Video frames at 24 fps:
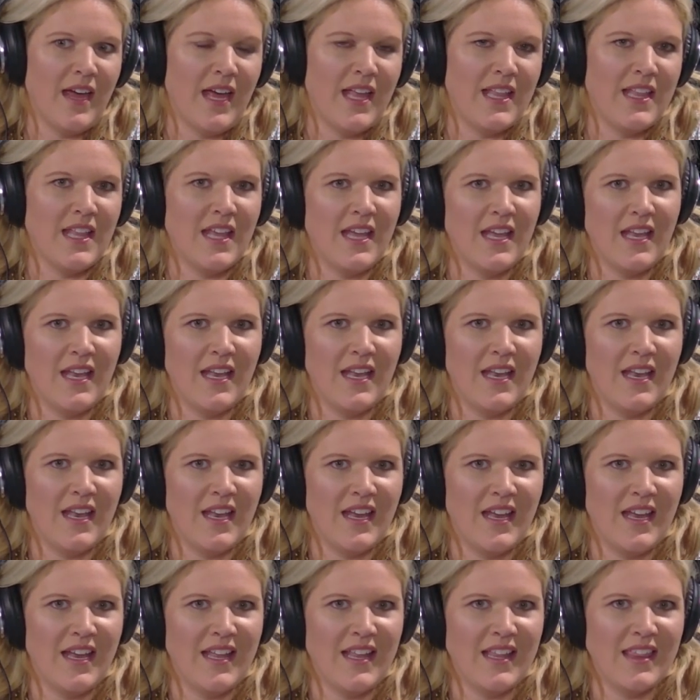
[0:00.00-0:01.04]
and then
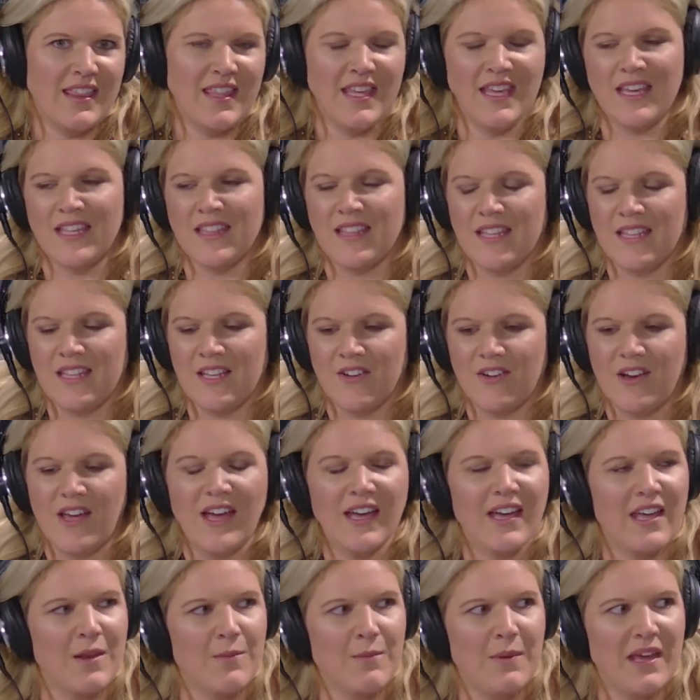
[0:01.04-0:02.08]
think that they're
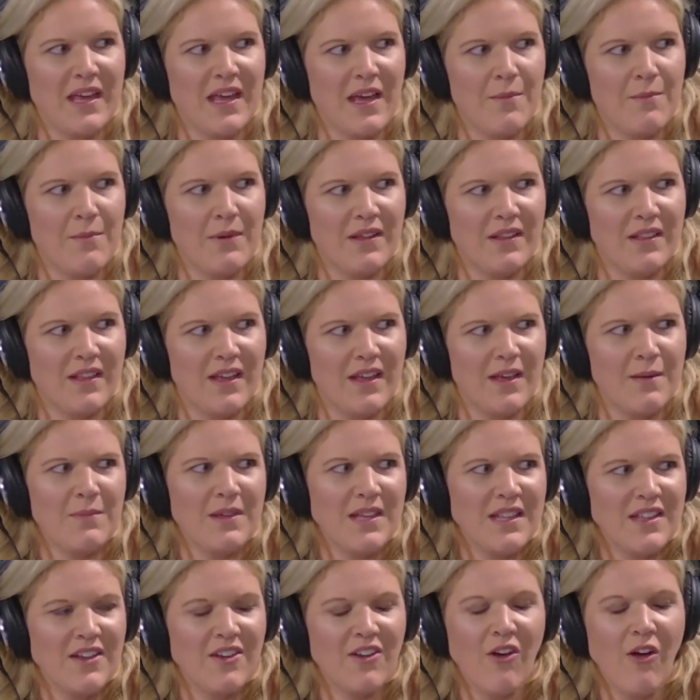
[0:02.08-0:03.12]
not going to pick up on that. I
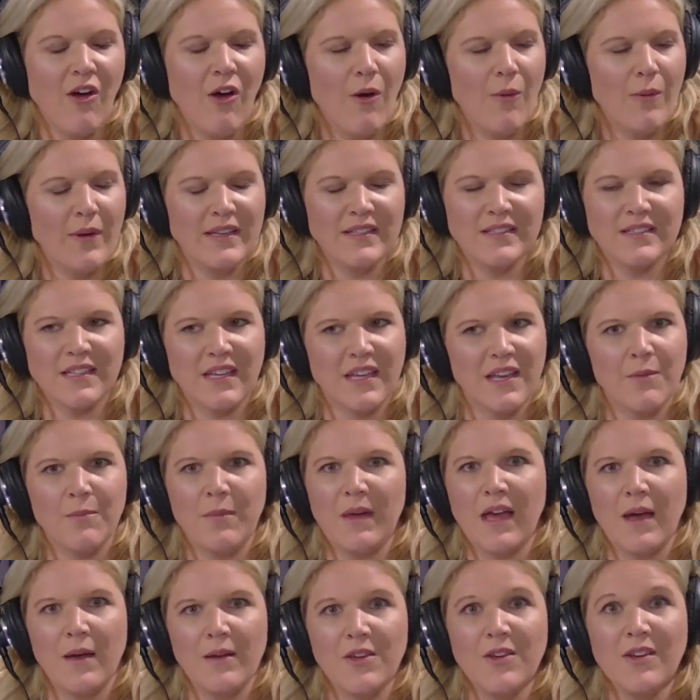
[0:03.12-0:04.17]
mean, they're always going to
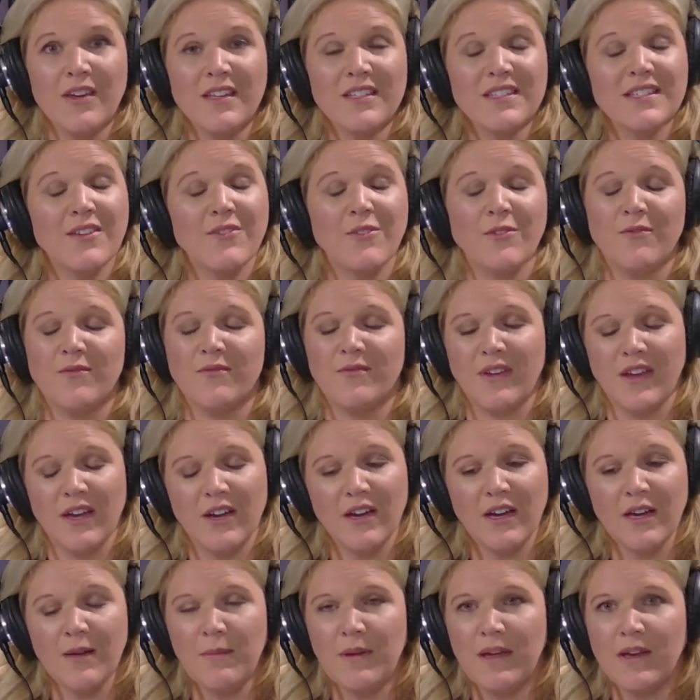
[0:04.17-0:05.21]
pick up. You guys have a
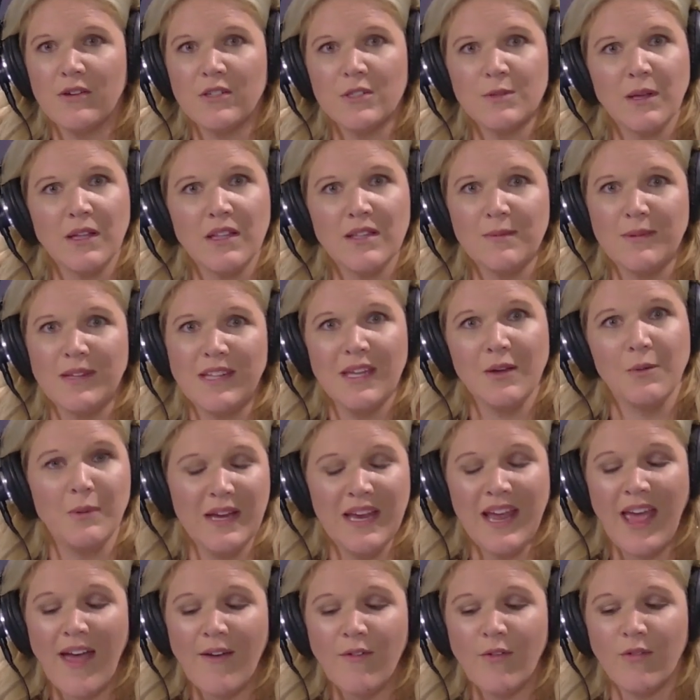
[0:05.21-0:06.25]
very big responsibility.
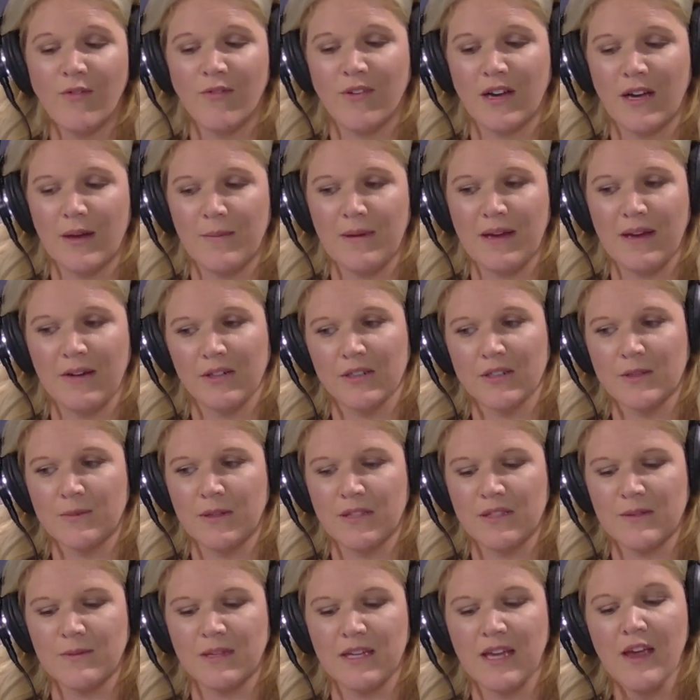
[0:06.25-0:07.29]
We have a very big
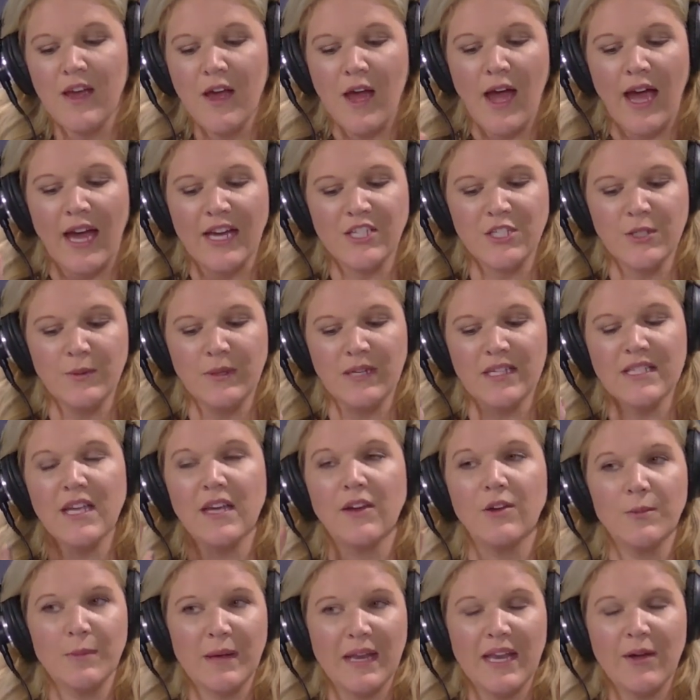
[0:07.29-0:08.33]
responsibility. I do want to
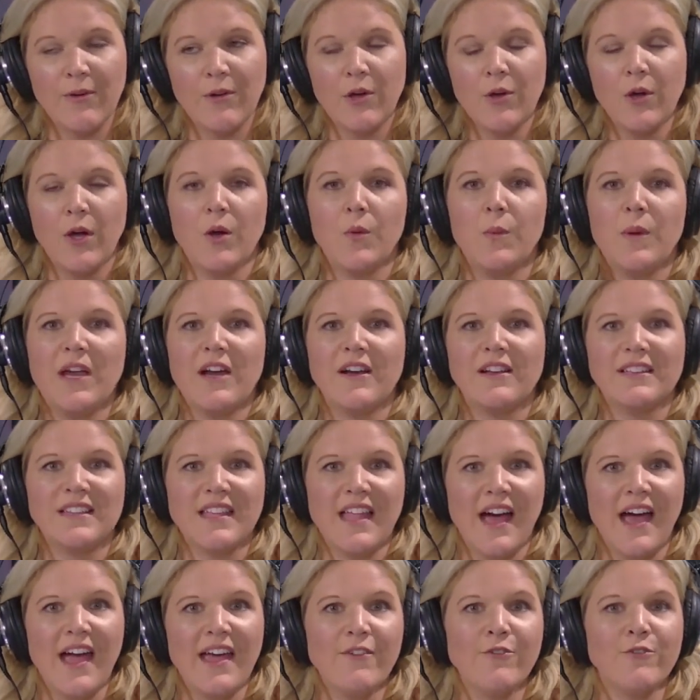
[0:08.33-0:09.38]
tell everybody real quick we are
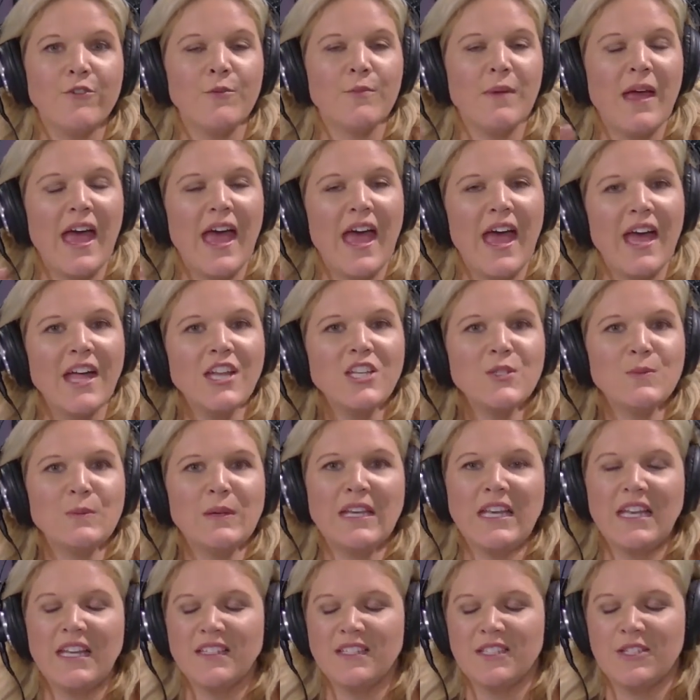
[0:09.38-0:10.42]
live from Edge
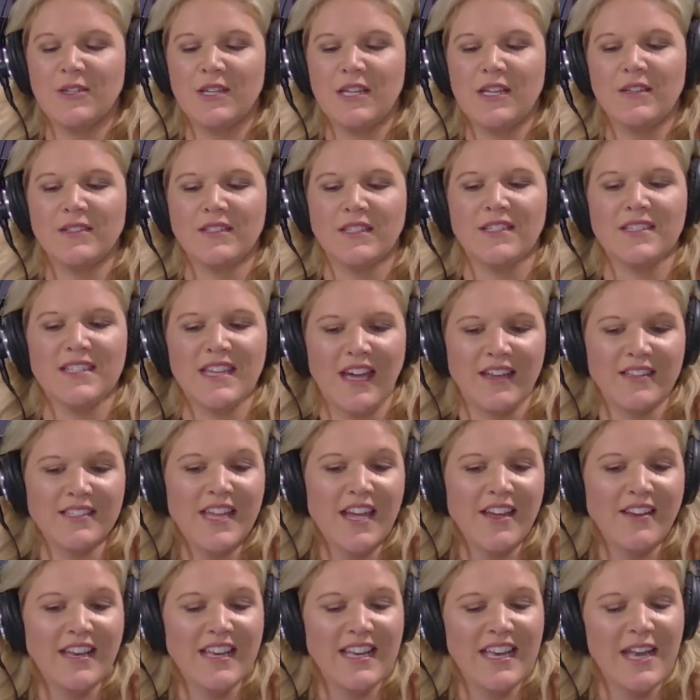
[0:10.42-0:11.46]
Media Studios in
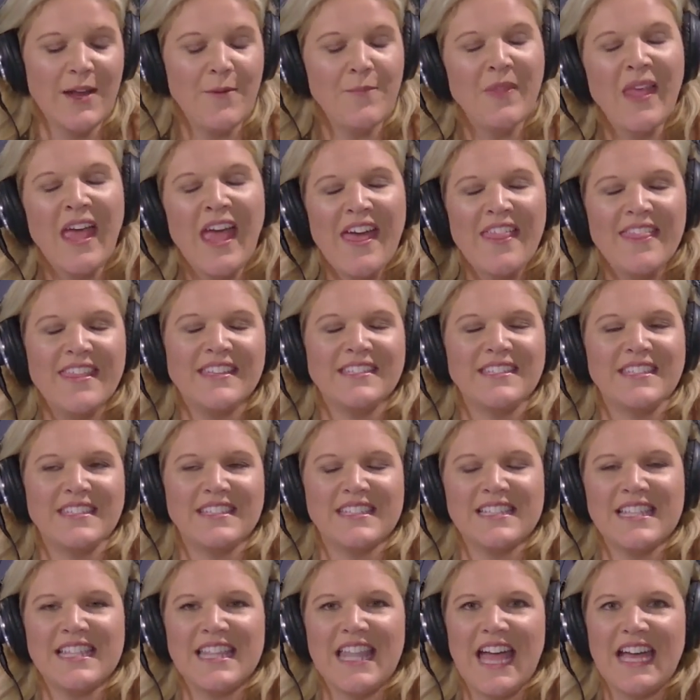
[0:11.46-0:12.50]
downtown Indy. This
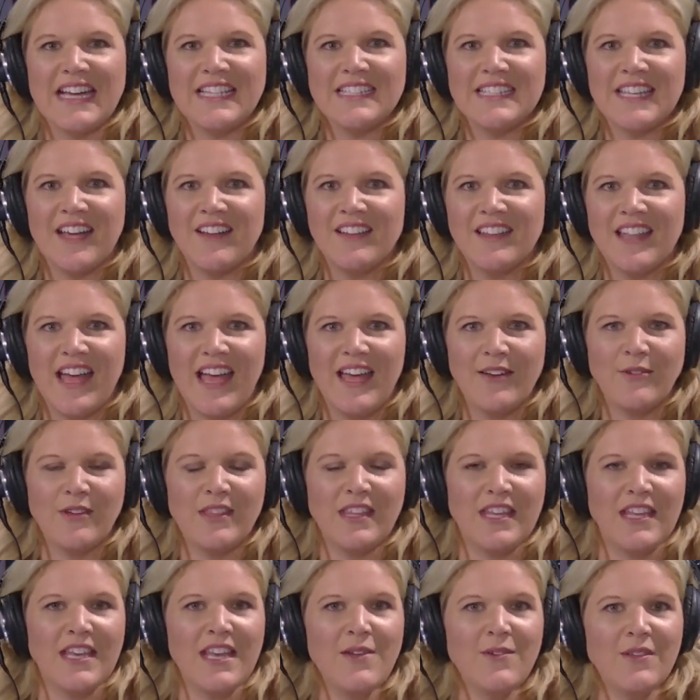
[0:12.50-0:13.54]
is Lights Out Live
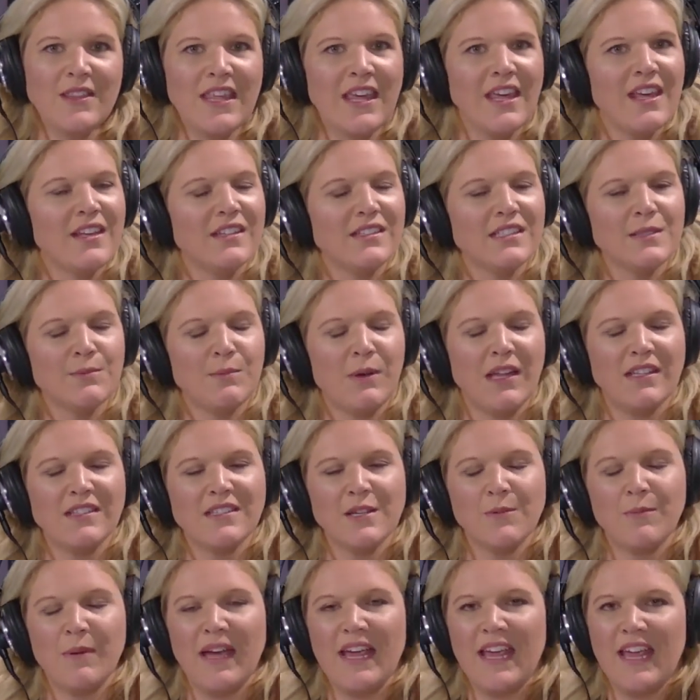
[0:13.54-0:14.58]
with Indy with Kids,
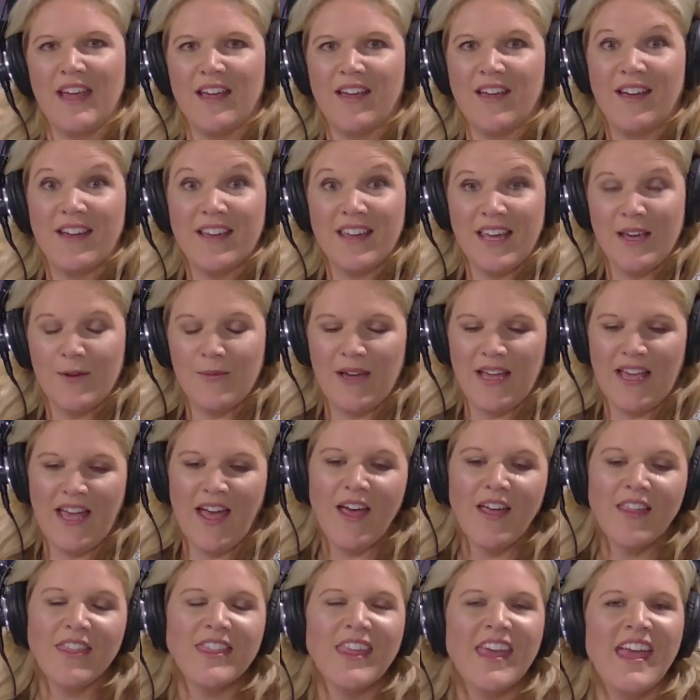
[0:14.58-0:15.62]
sponsored by Hancock Gateway
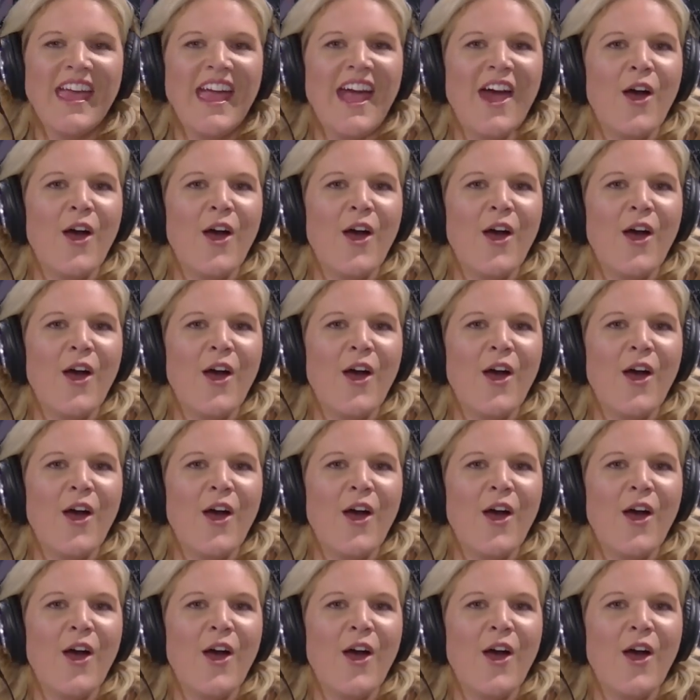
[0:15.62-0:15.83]
Health.